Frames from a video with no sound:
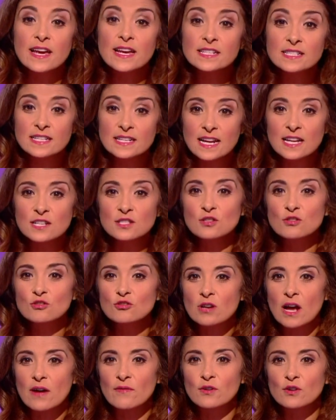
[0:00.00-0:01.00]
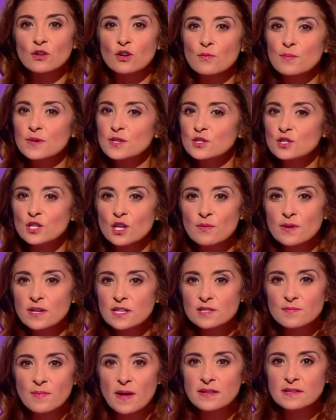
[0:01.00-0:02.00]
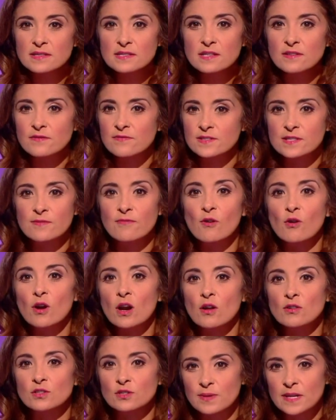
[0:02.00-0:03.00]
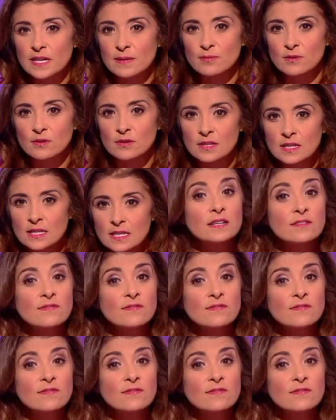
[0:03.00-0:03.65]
international travel could be too expensive for a lot of people.